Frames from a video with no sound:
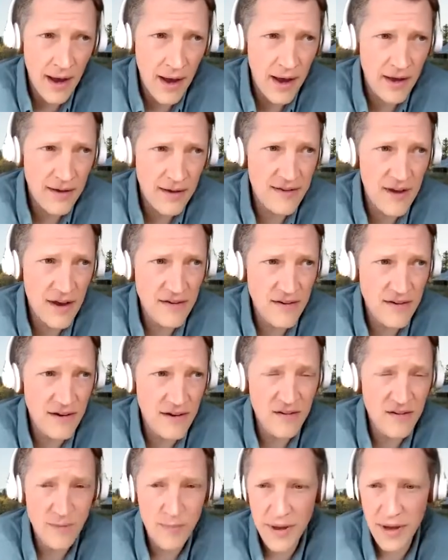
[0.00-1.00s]
session
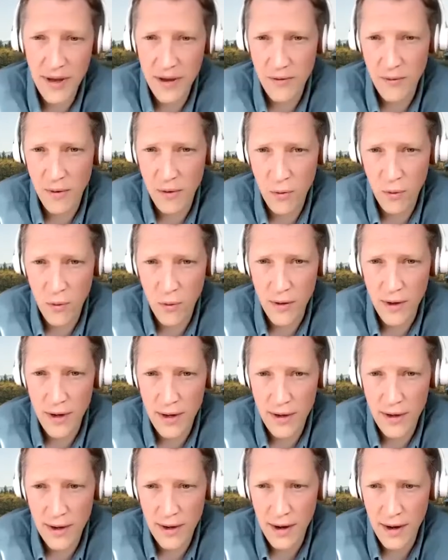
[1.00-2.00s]
is being
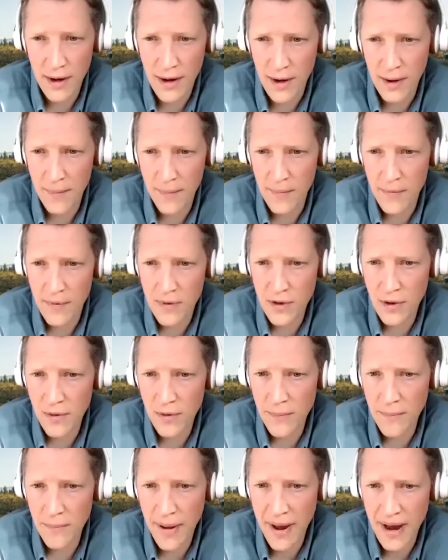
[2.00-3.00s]
recorded, you
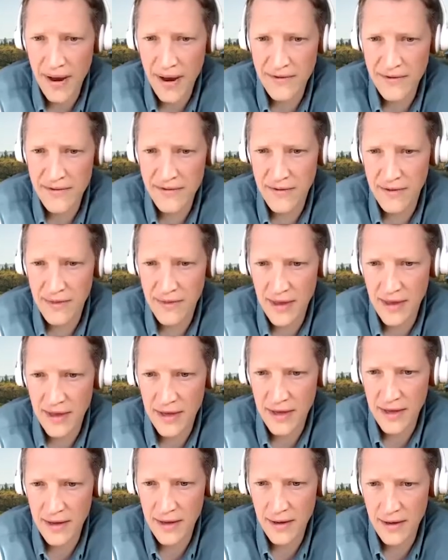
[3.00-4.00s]
can pass
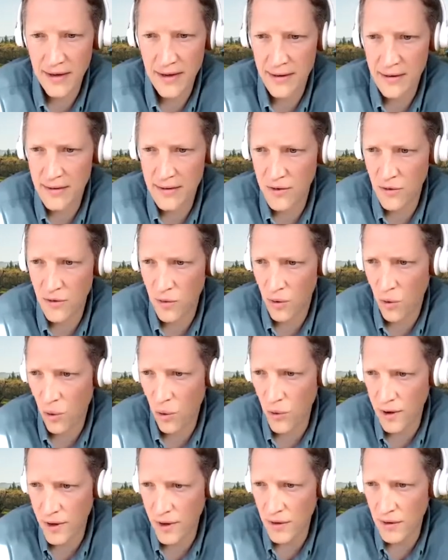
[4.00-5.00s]
the
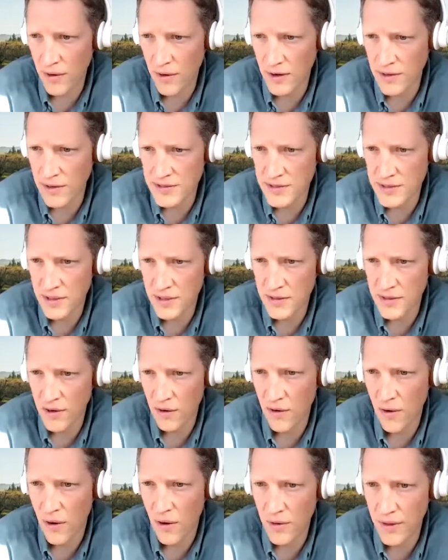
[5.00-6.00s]
recording along to your
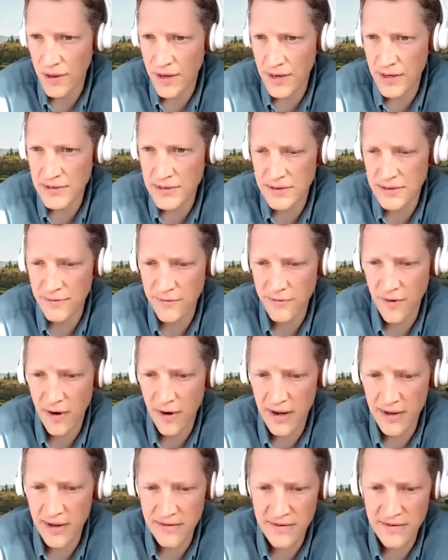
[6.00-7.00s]
colleagues and
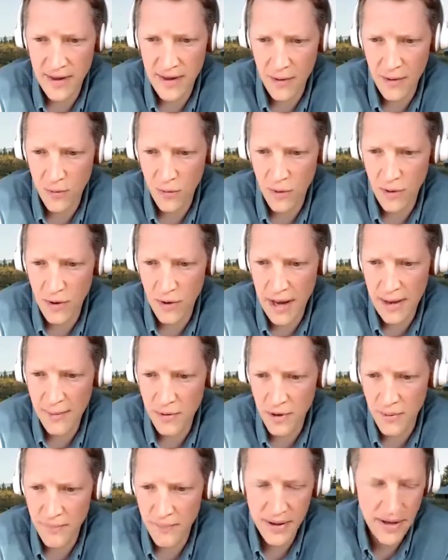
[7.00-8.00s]
friends that weren't able
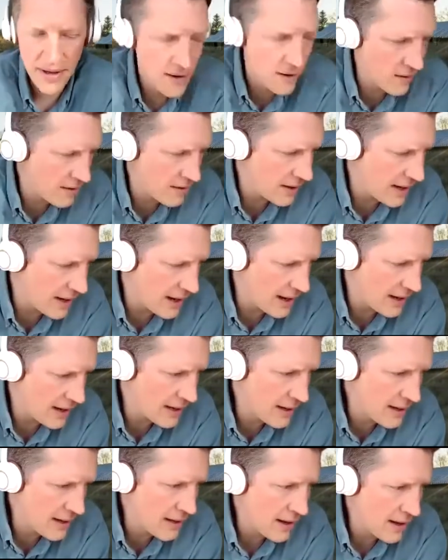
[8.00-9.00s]
to be here today.
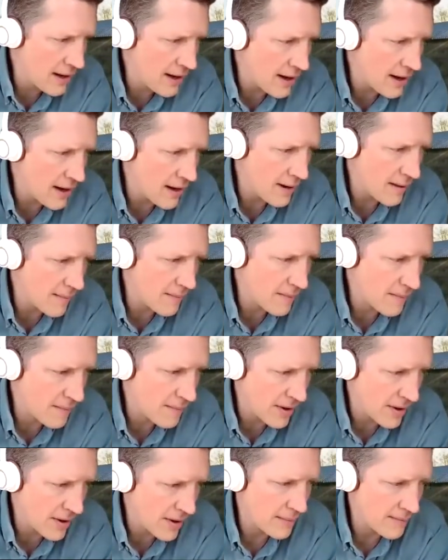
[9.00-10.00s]

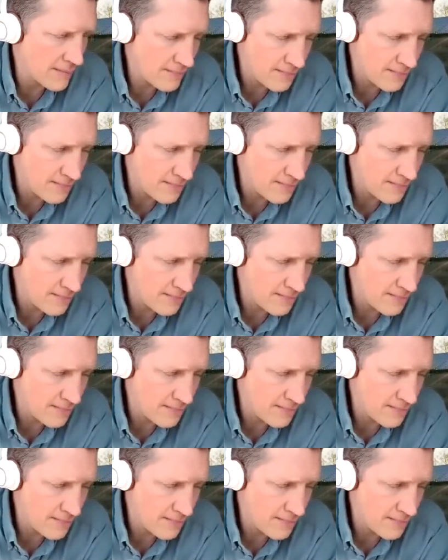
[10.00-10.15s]
But